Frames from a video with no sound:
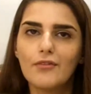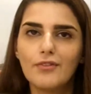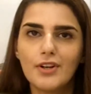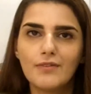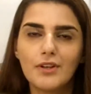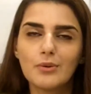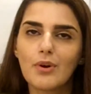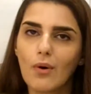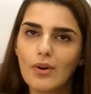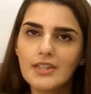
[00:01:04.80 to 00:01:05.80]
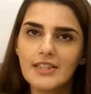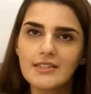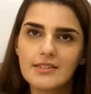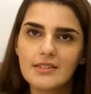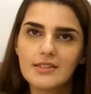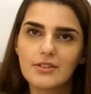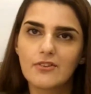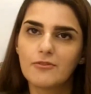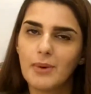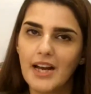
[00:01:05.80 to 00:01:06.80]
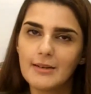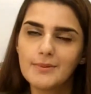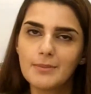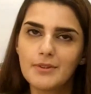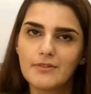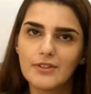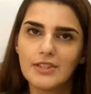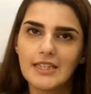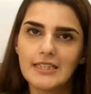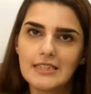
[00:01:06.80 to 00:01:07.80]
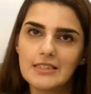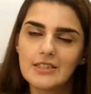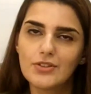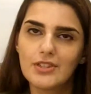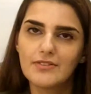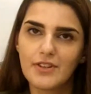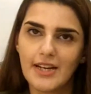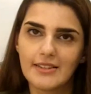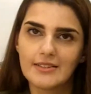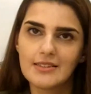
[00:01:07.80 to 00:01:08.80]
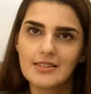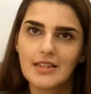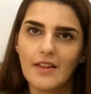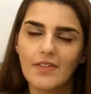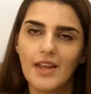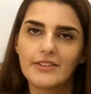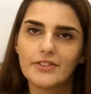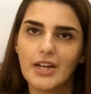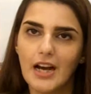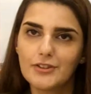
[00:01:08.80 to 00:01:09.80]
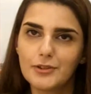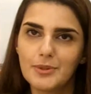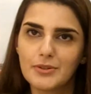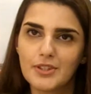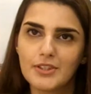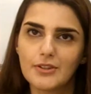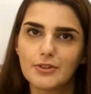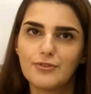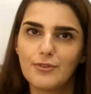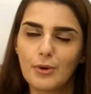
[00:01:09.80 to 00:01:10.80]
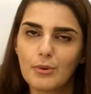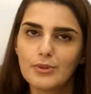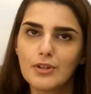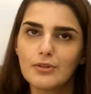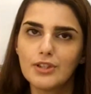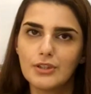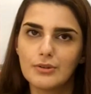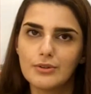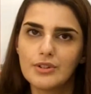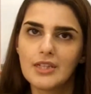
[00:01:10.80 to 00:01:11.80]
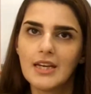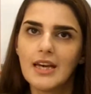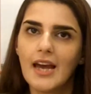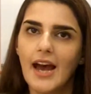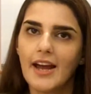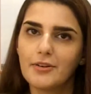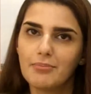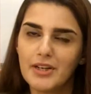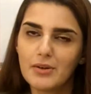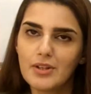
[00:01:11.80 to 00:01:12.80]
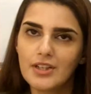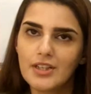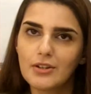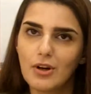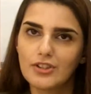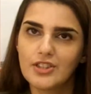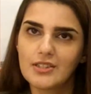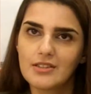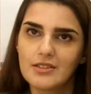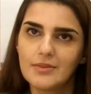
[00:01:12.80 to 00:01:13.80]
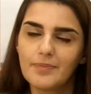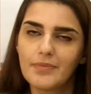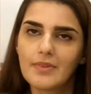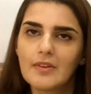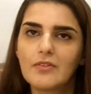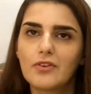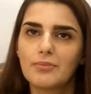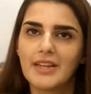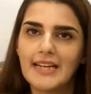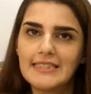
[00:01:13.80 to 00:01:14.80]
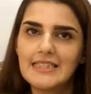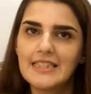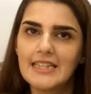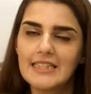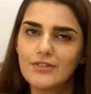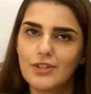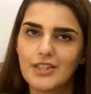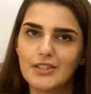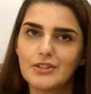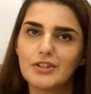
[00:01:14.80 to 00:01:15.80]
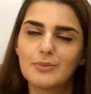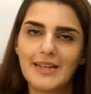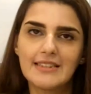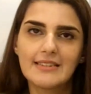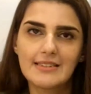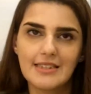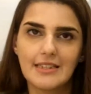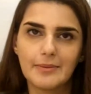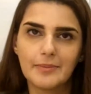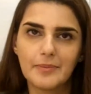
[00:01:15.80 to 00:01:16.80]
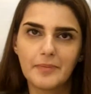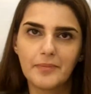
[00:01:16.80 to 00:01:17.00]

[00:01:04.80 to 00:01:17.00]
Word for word: We reviewed all cases of biopsy-proven interstitial nephritis that were attributed to fluoroquinolone use at Mayo Clinic, Rochester from 1993 to 2016.